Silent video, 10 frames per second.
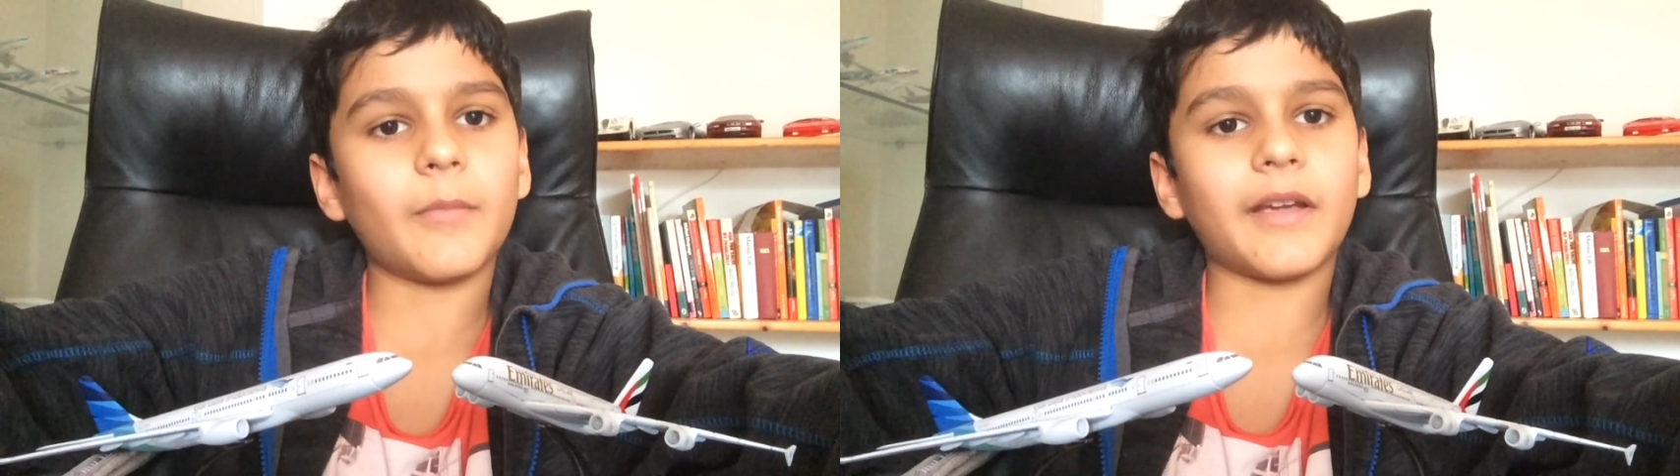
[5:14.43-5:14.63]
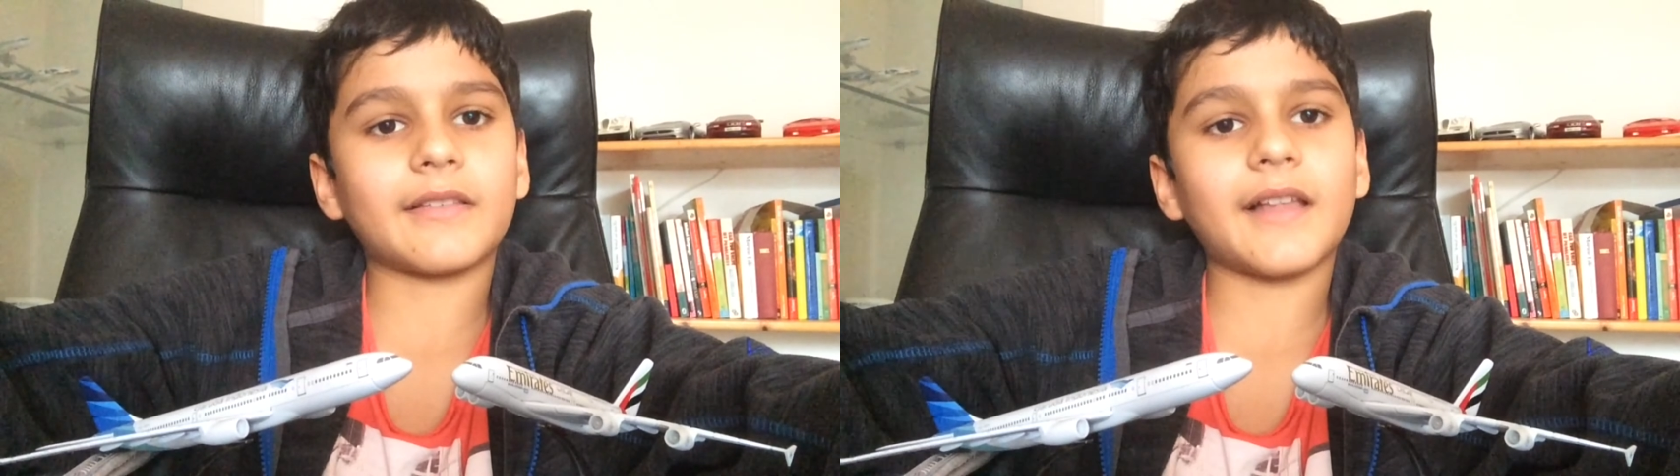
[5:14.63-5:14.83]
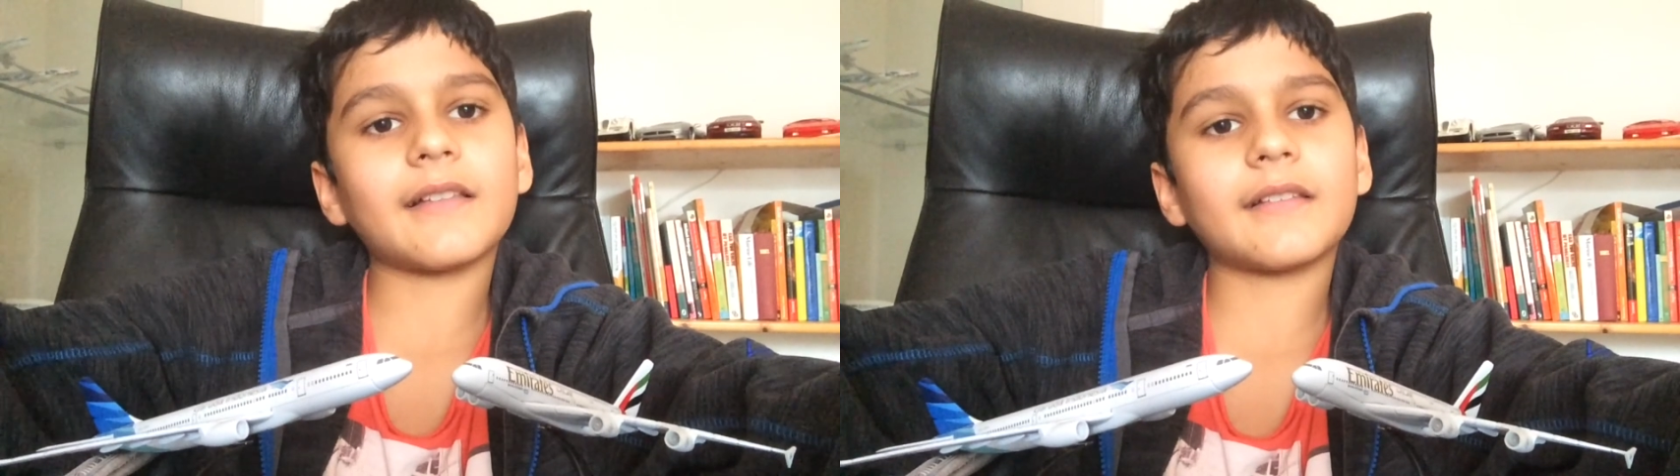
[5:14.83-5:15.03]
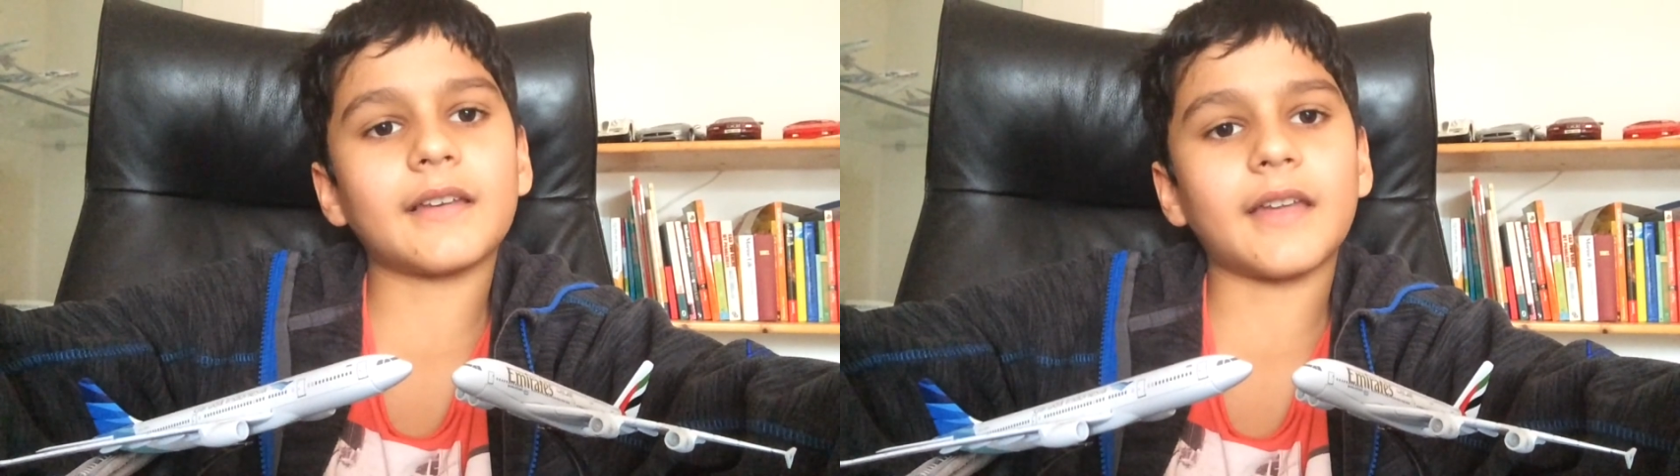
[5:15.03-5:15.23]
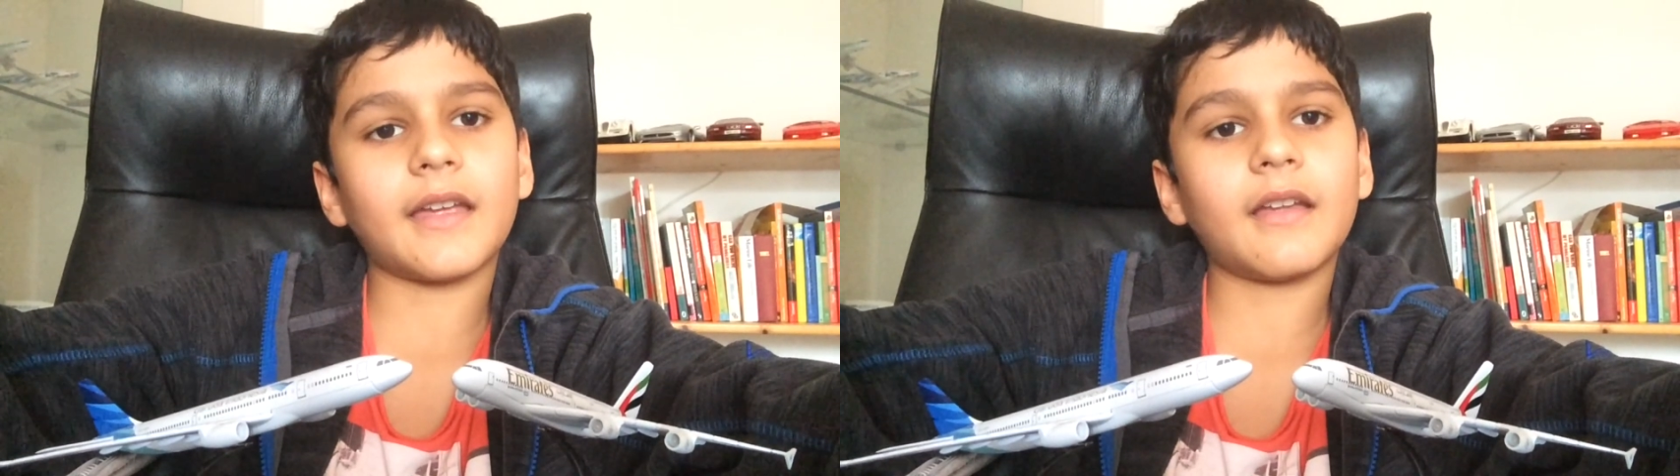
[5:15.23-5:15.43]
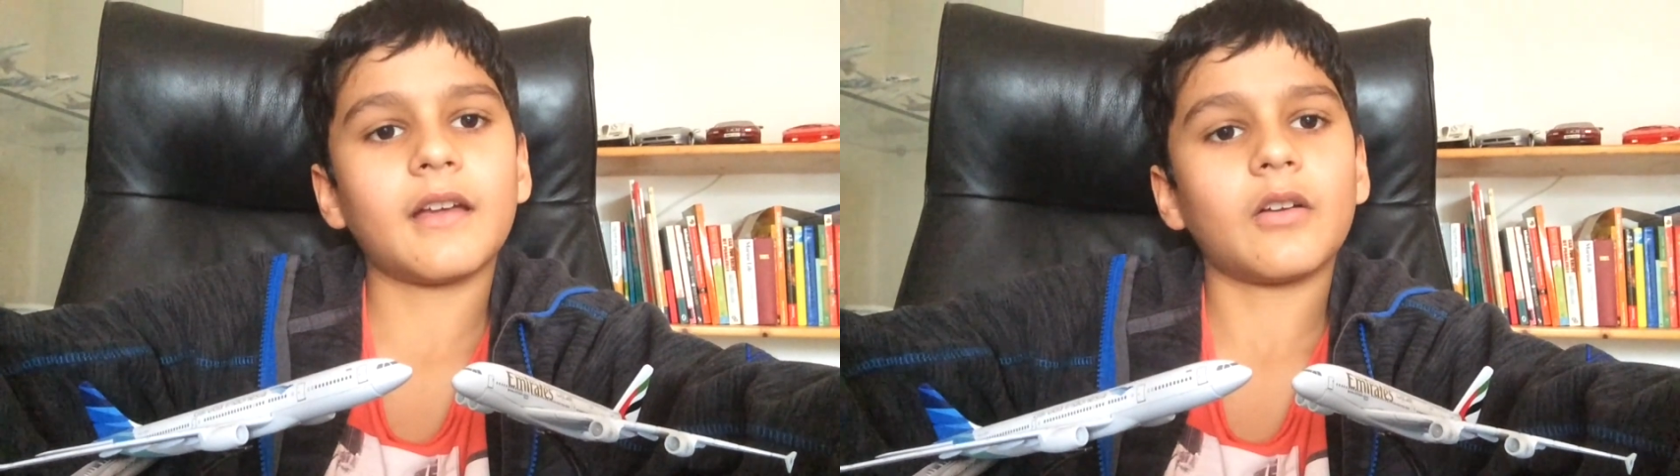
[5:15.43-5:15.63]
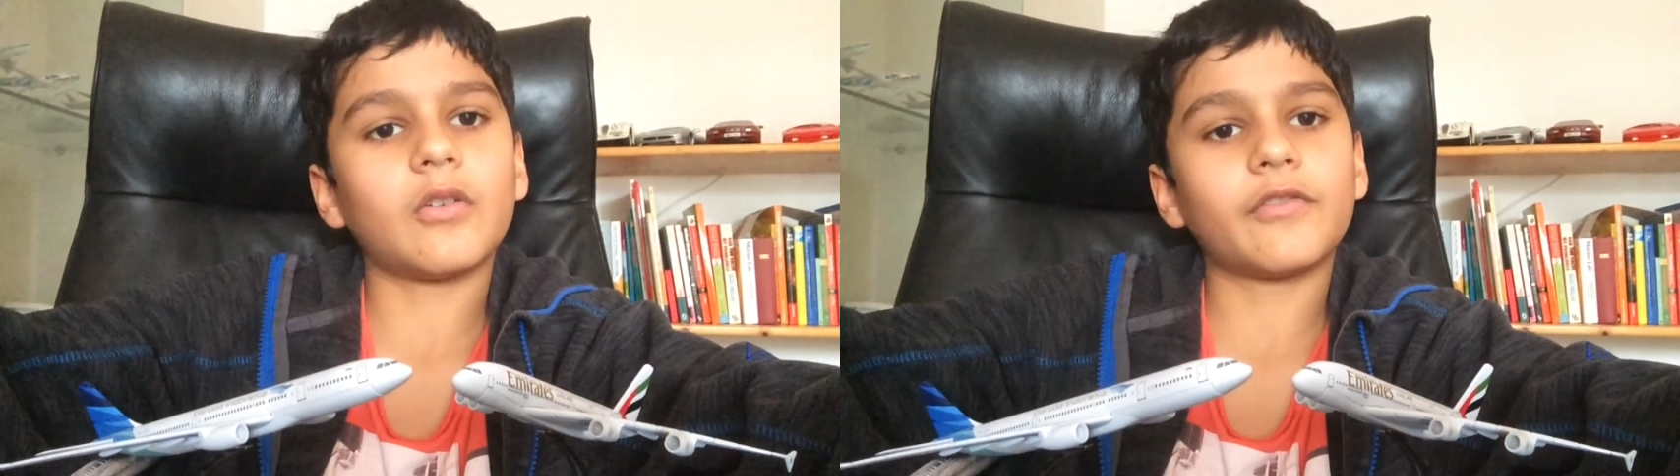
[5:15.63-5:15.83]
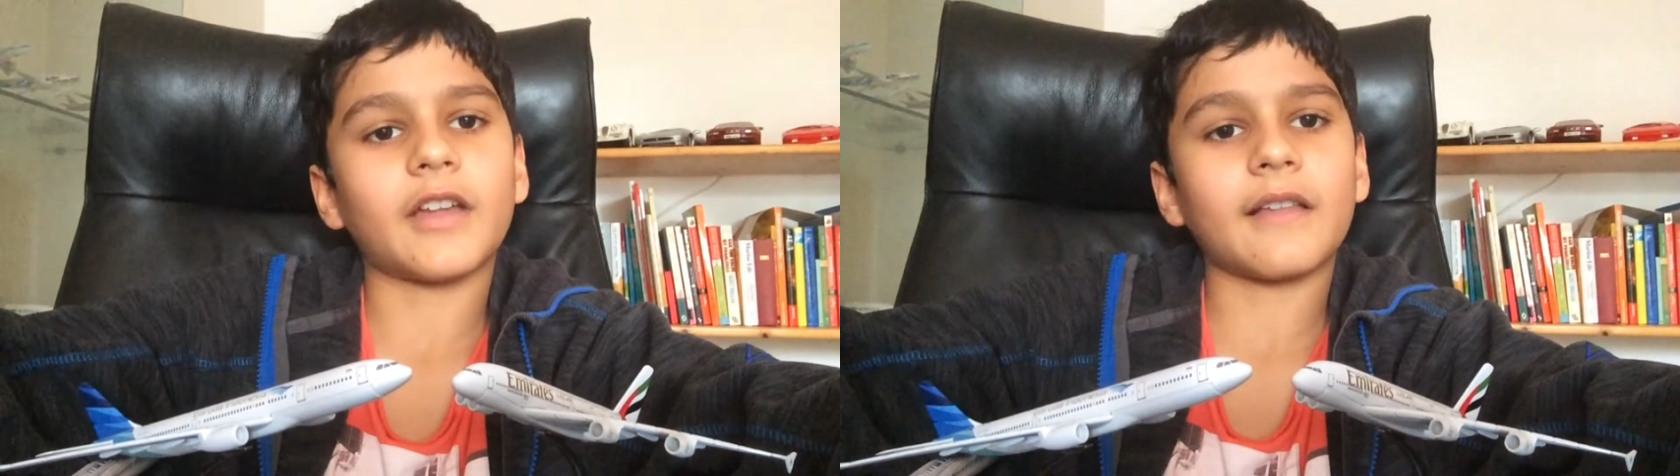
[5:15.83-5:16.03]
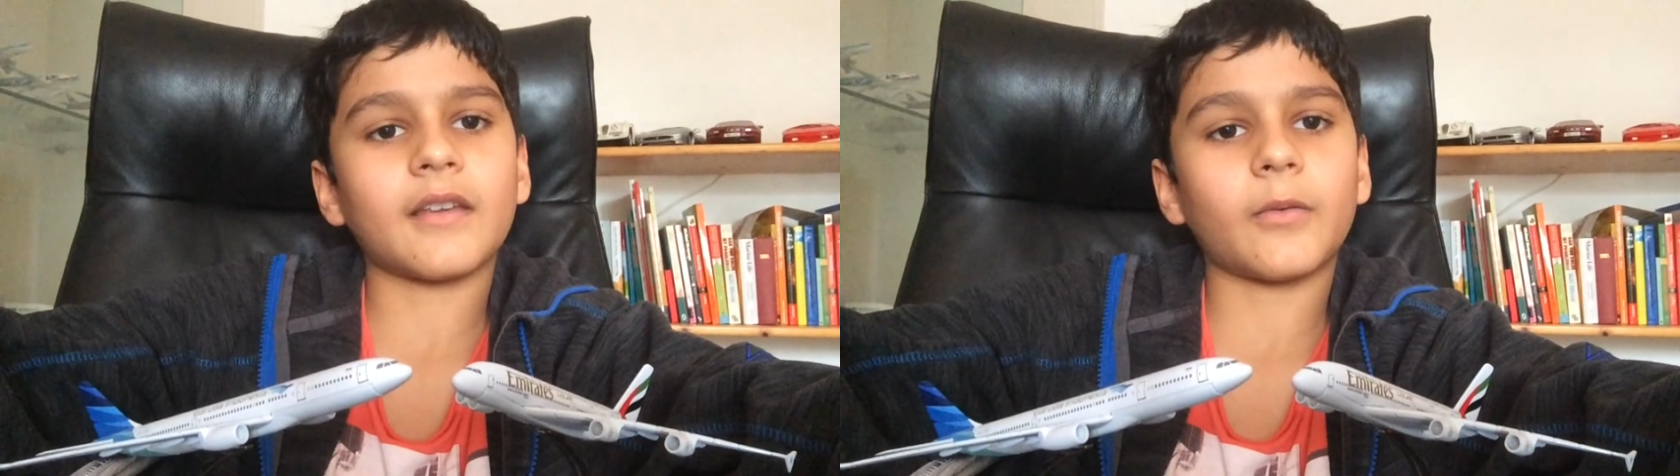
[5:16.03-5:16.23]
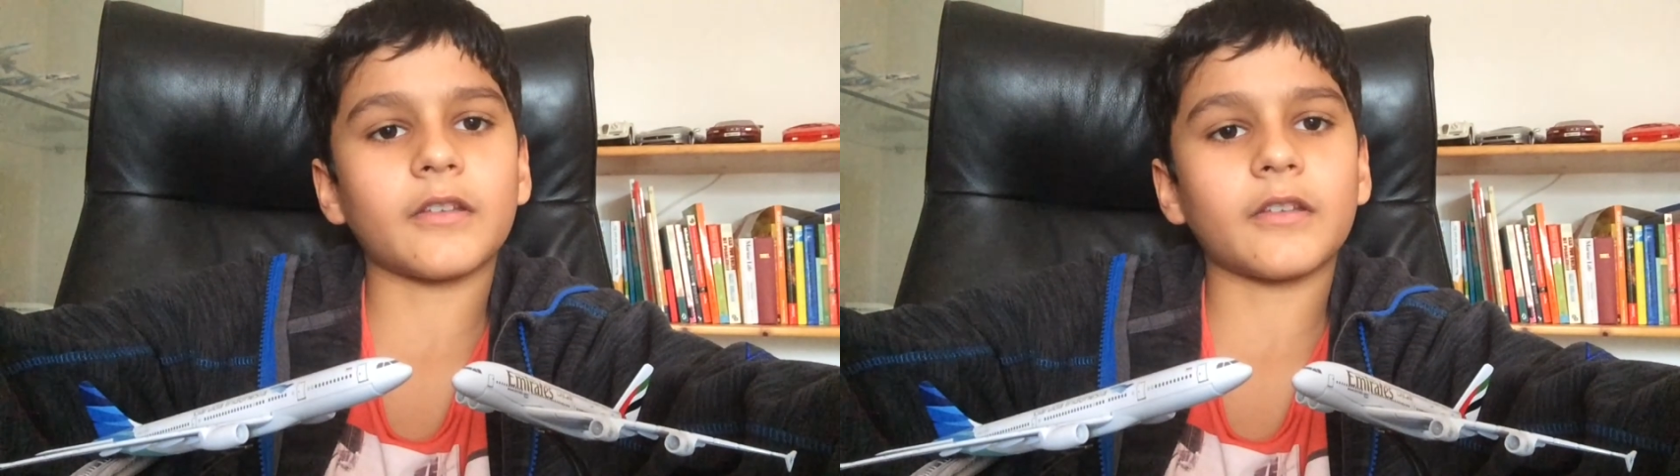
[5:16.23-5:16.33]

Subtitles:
because that's the day Lufthansa